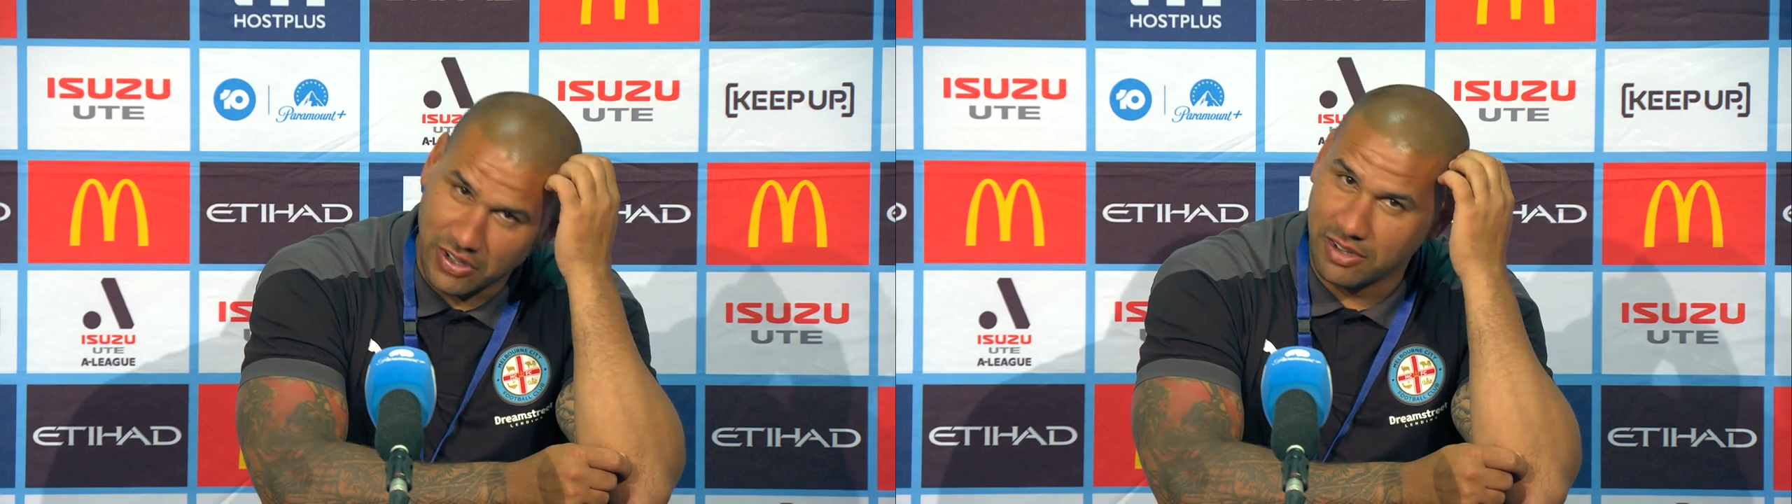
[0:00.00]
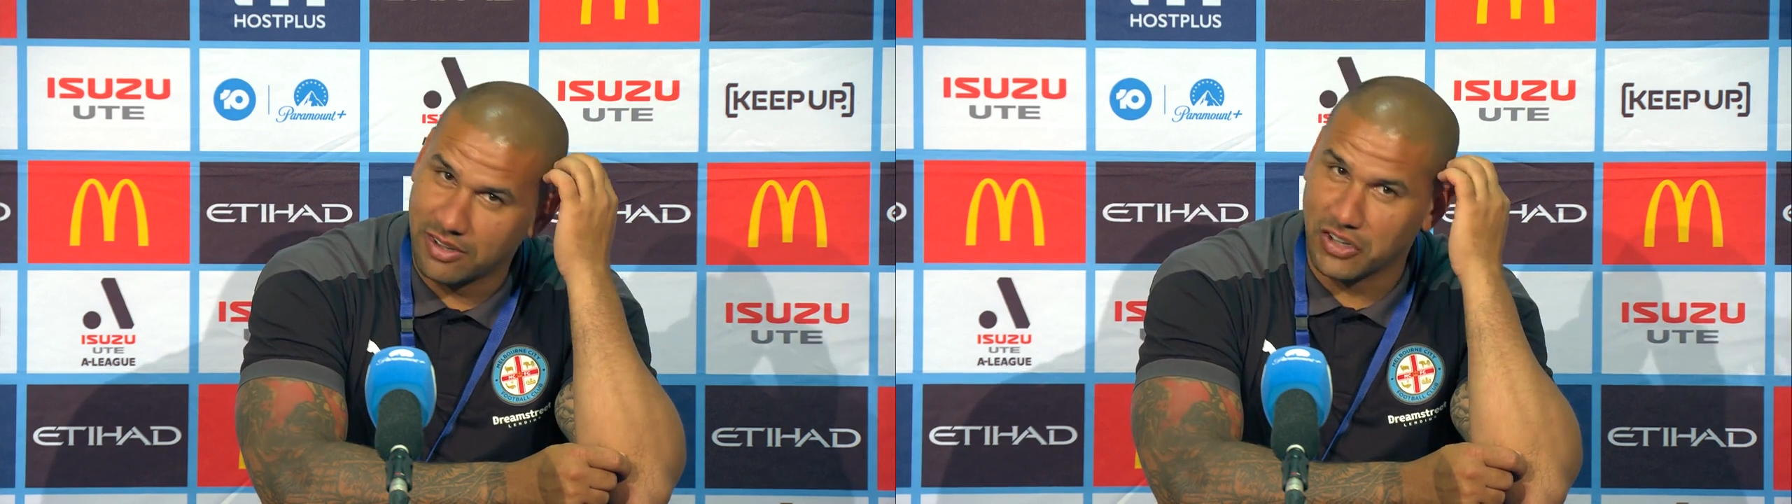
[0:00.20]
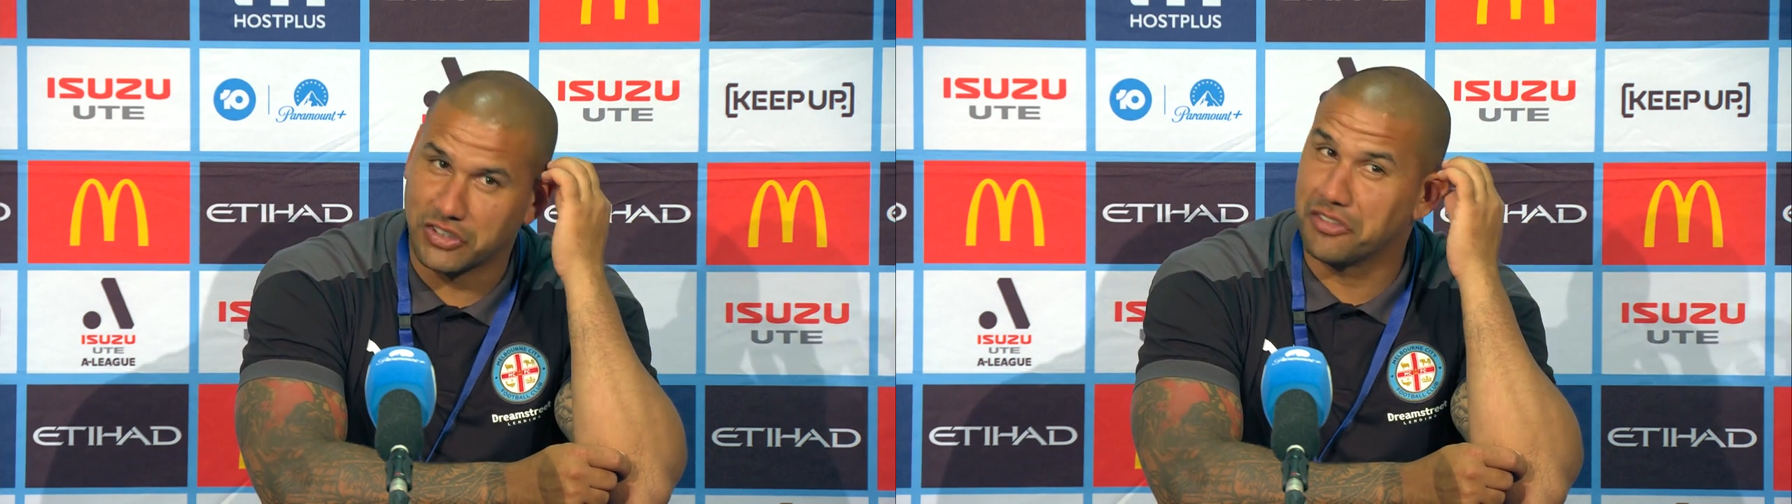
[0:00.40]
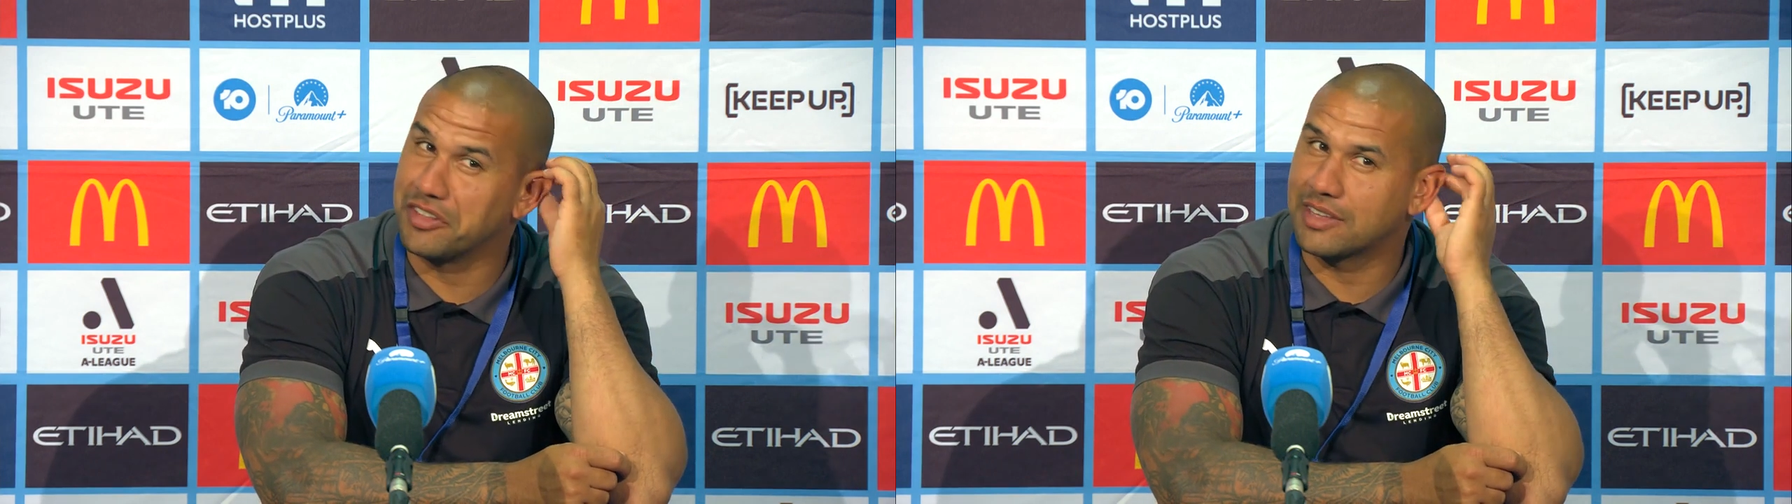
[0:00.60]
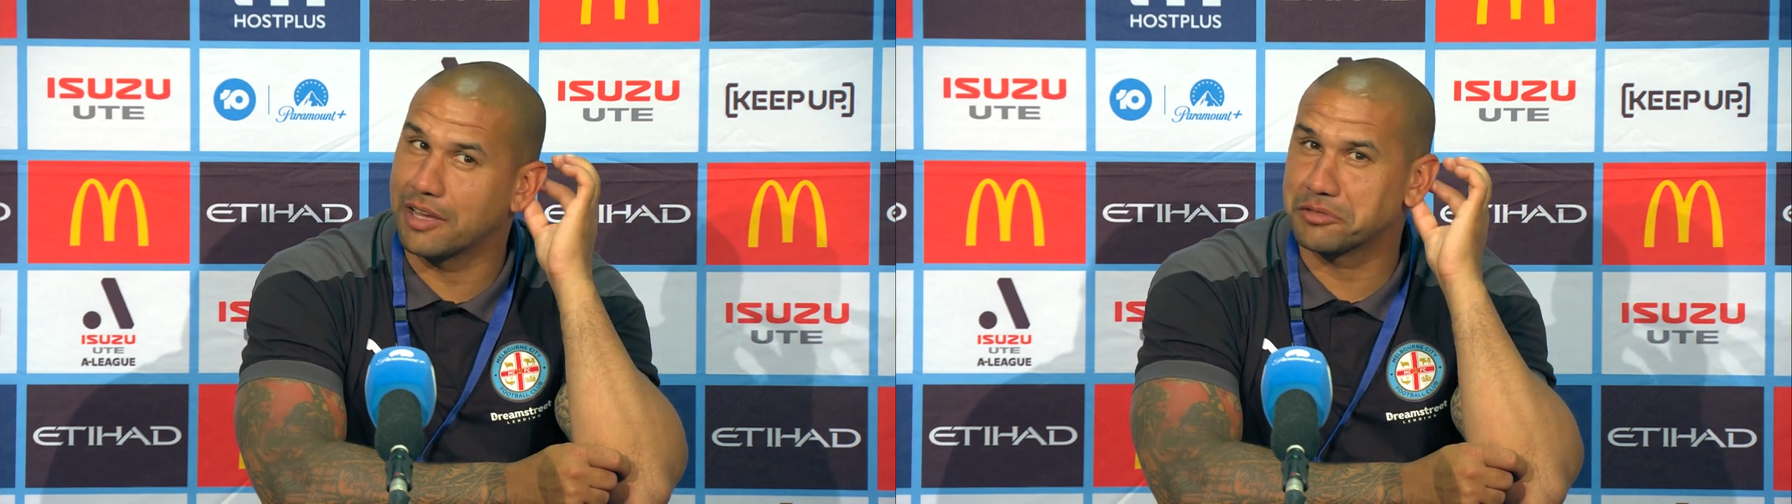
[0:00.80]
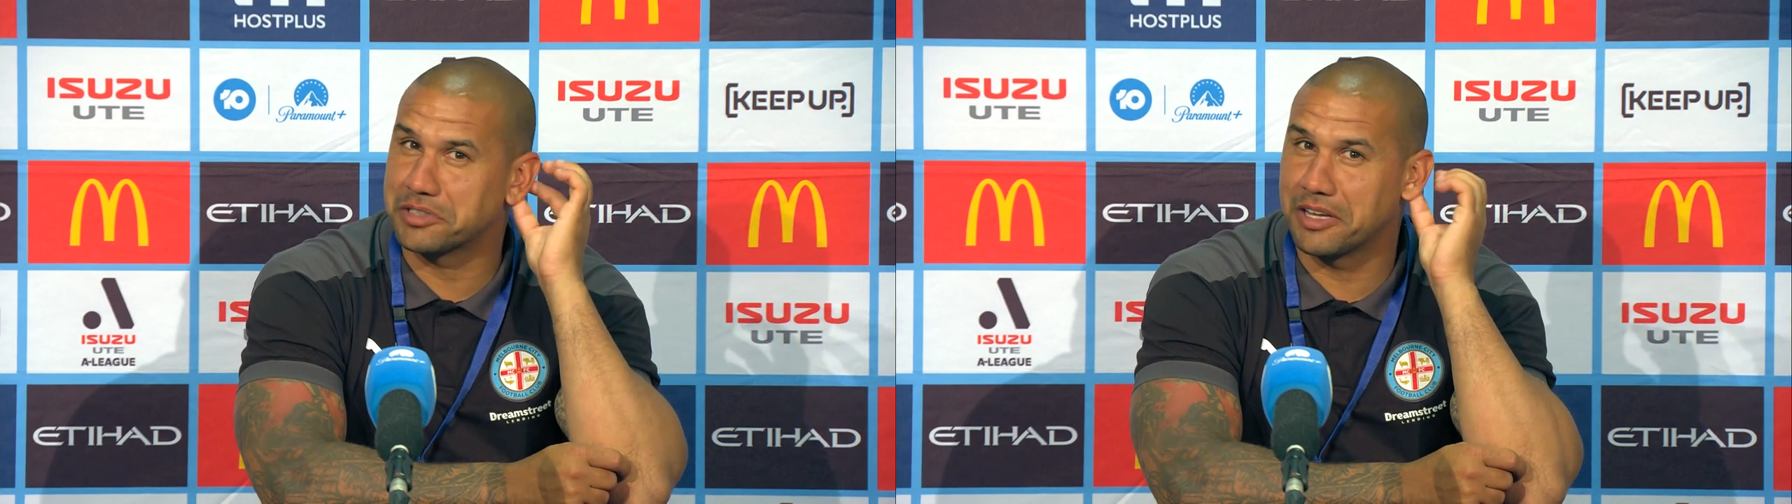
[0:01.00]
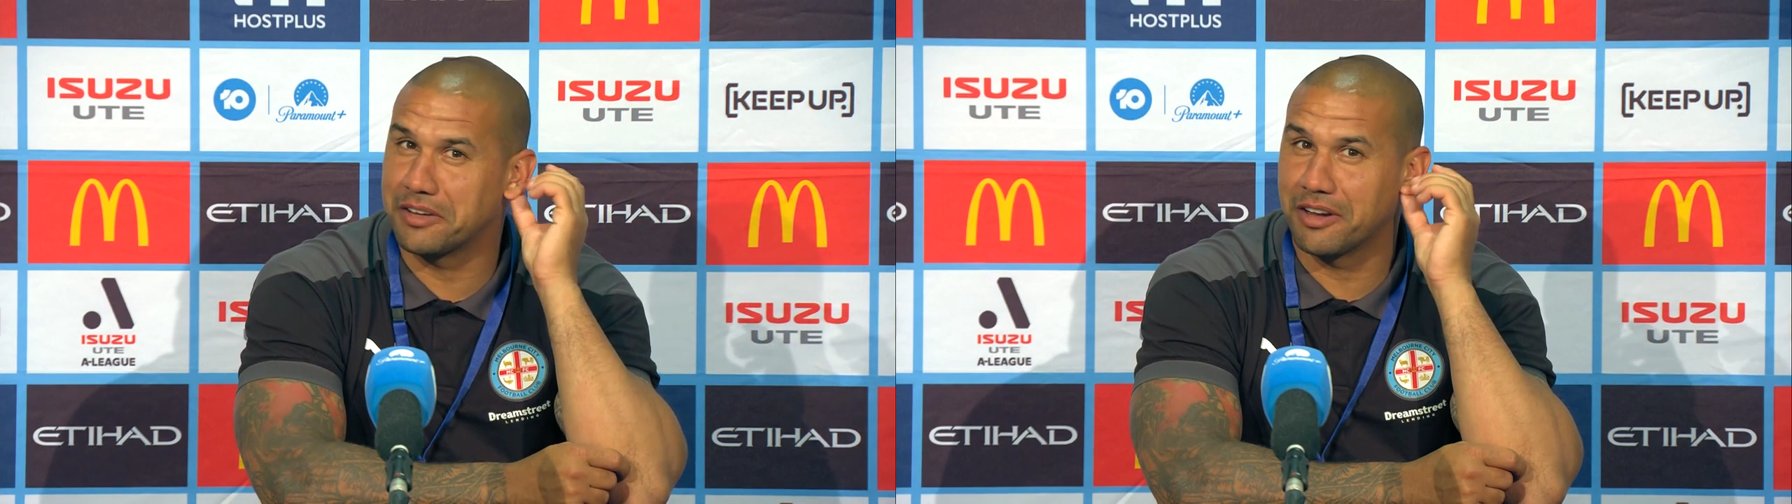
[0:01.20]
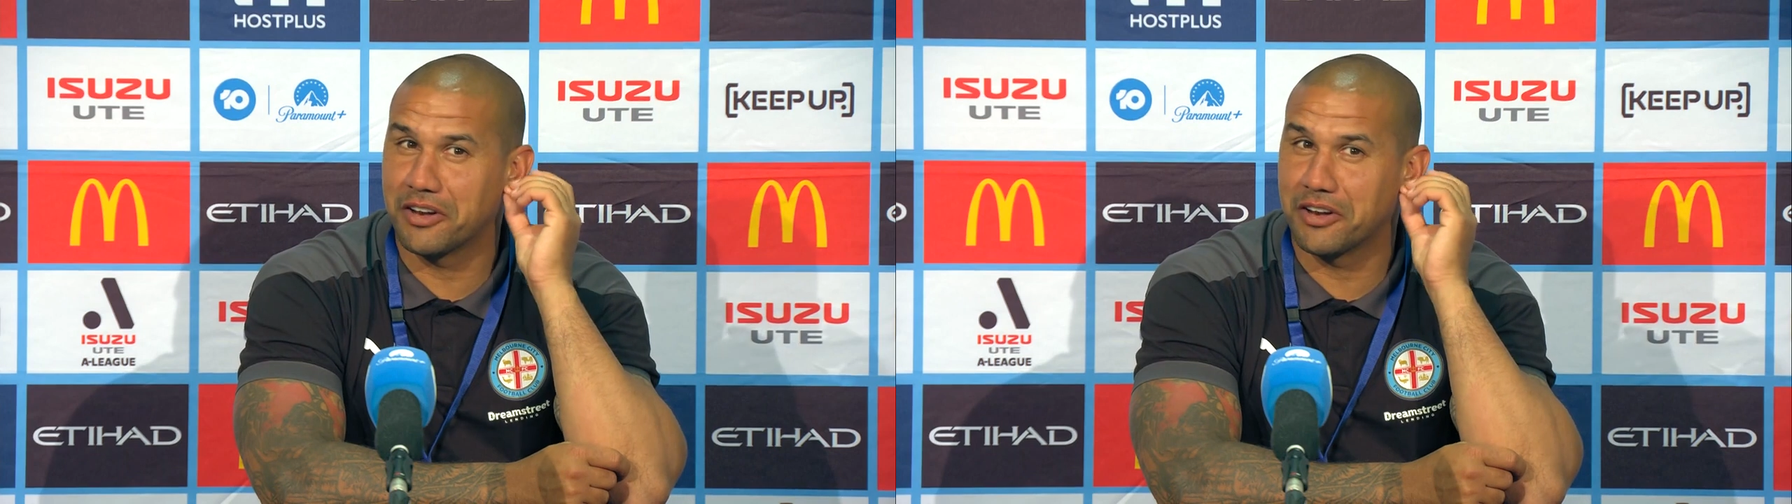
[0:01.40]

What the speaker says: I don't think that was that.